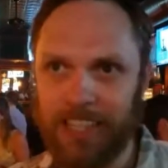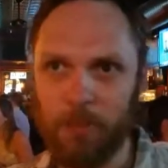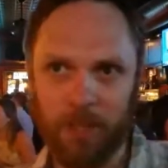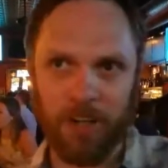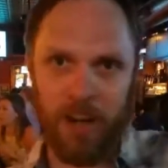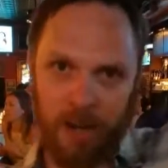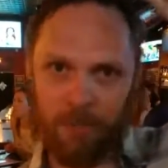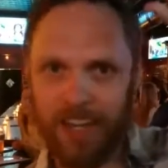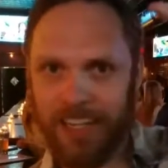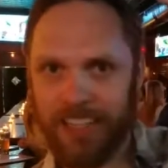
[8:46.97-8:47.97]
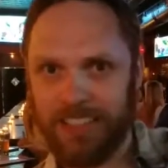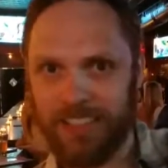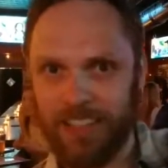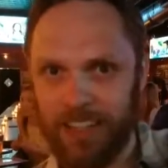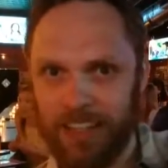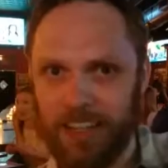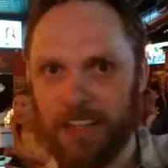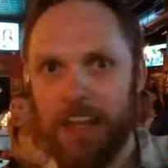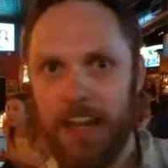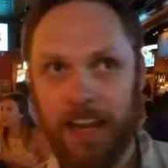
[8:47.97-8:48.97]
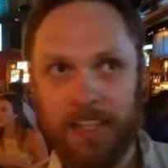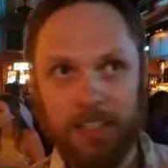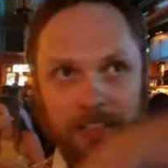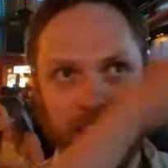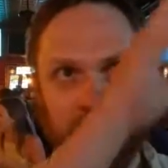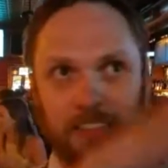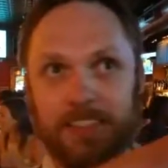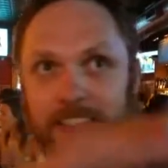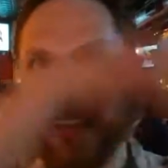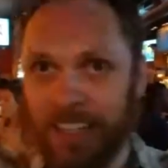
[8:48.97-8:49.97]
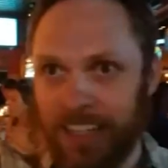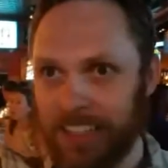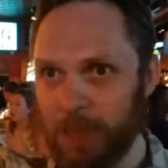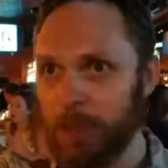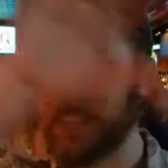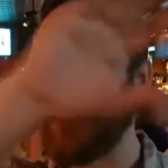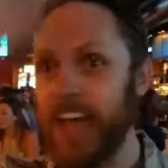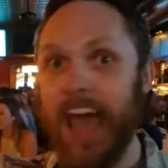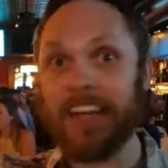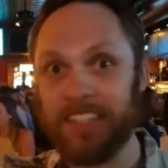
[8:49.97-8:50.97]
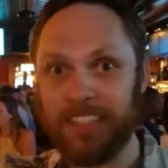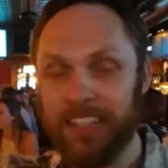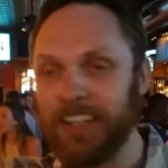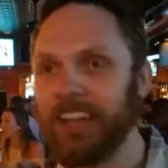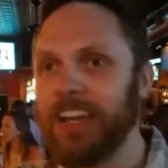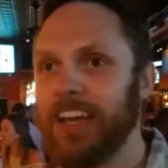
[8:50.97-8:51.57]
like with her arm raised, and it like steak line spelled out Axela,